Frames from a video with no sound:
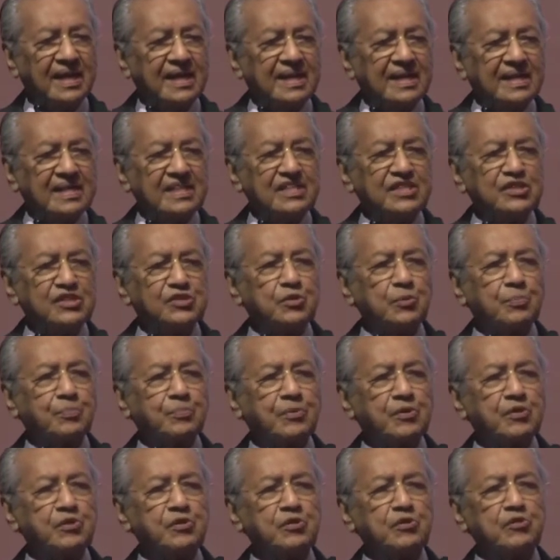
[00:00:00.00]
is to
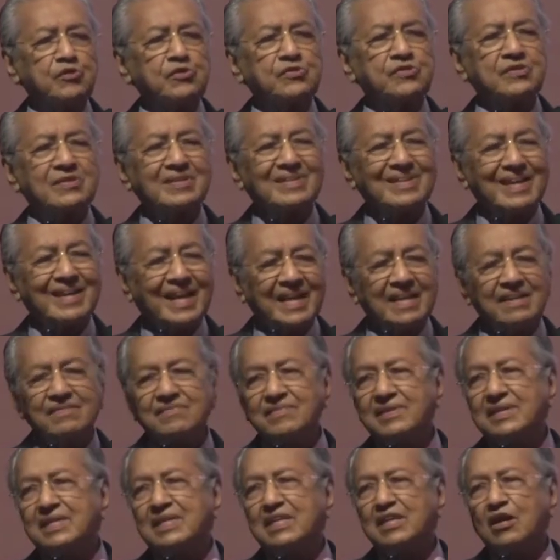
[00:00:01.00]
produce
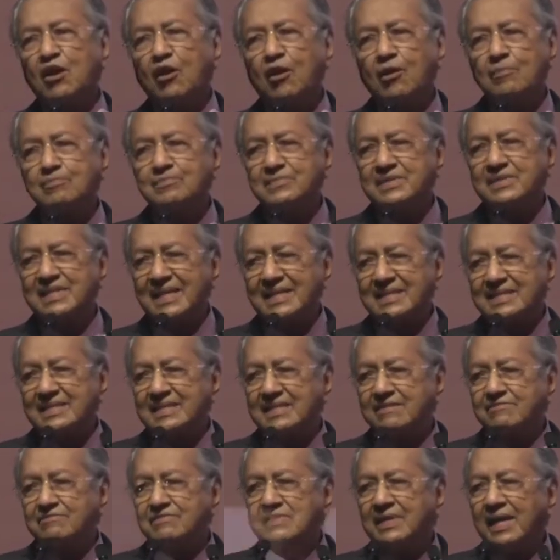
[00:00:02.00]
relevant,
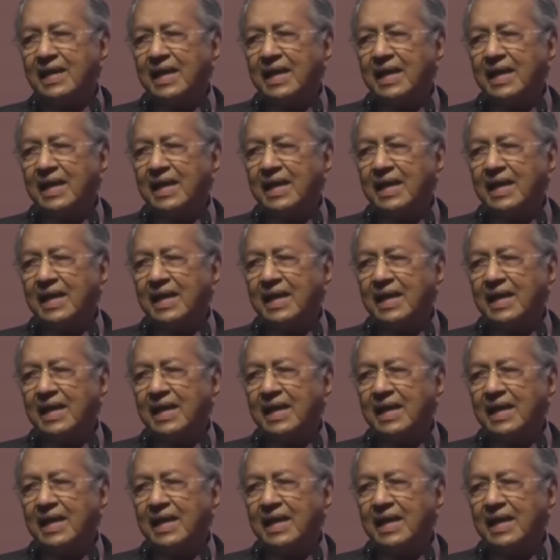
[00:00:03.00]
objective,